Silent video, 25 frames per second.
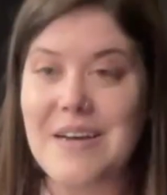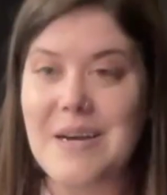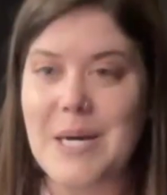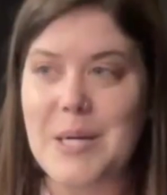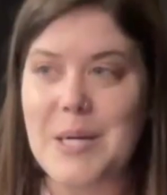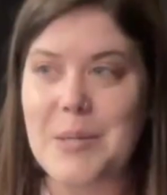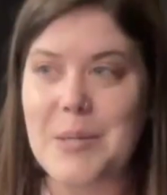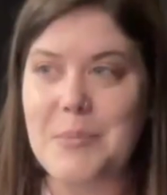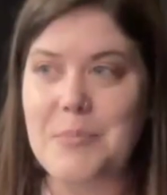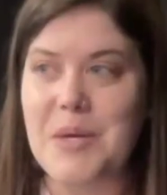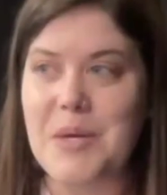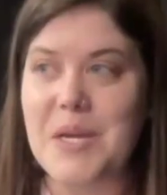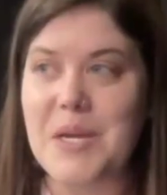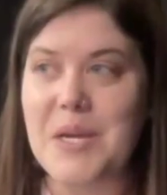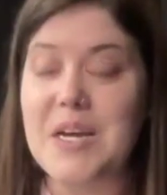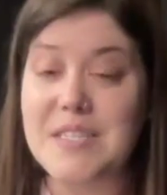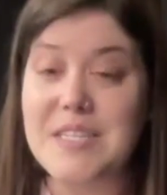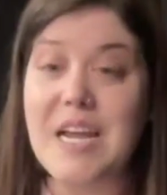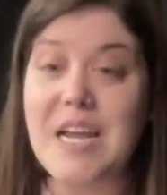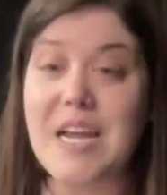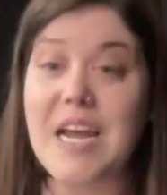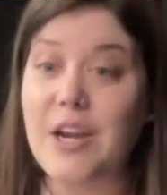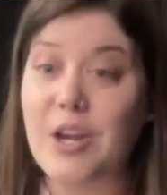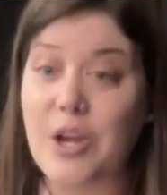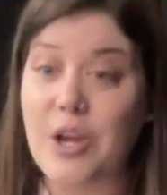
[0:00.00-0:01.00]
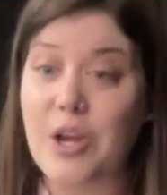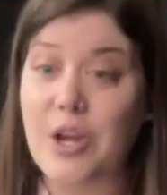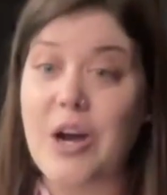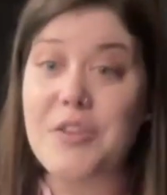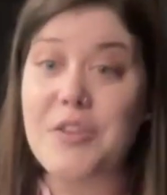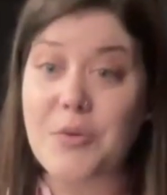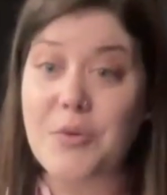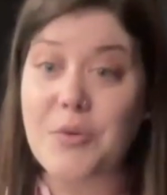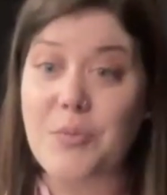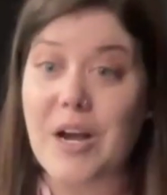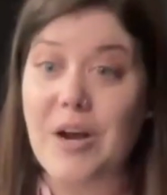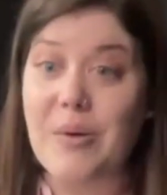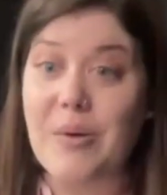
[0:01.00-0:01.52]
Um, because I had gone
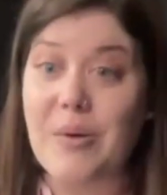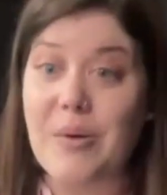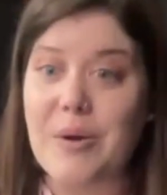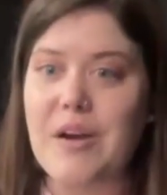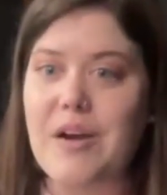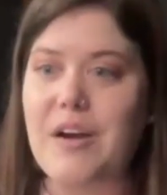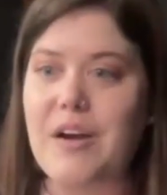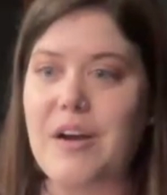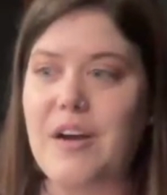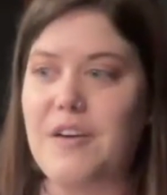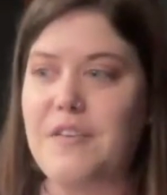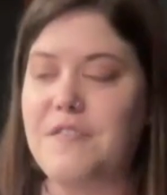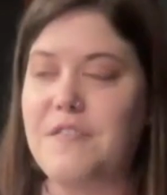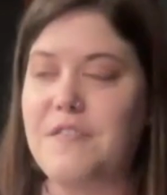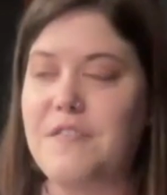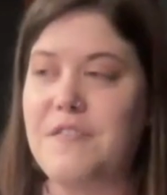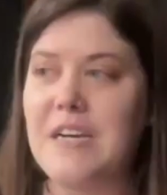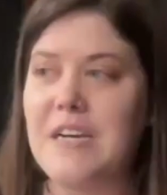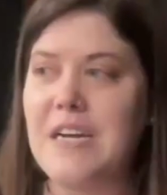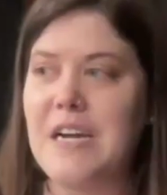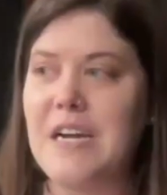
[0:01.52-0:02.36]
the route of,